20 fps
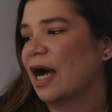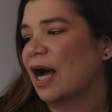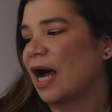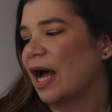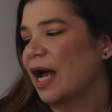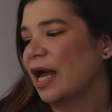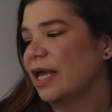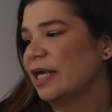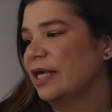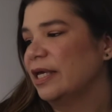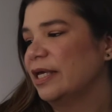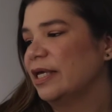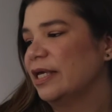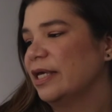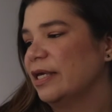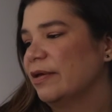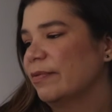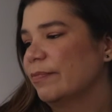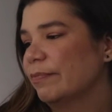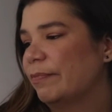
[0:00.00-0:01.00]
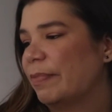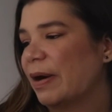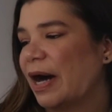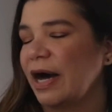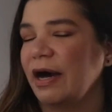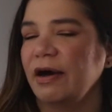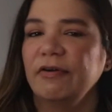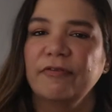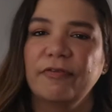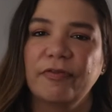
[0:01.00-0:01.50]
I
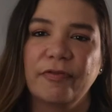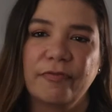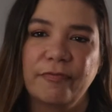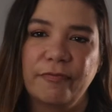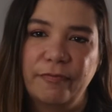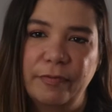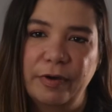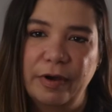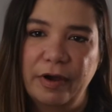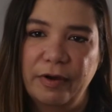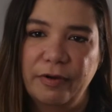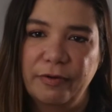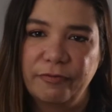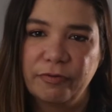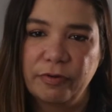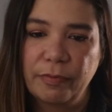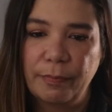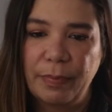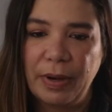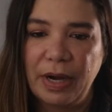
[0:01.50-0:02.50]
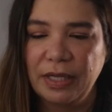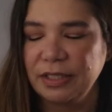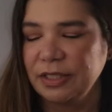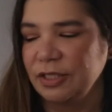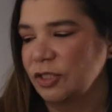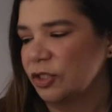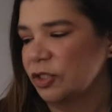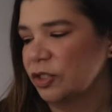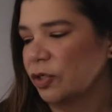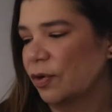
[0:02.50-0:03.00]
bought uh, from
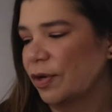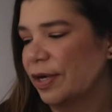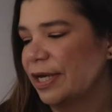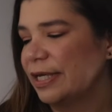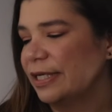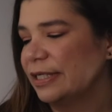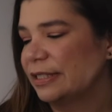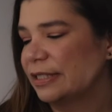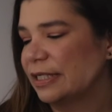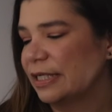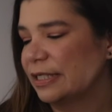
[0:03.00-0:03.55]
Paula's Choice.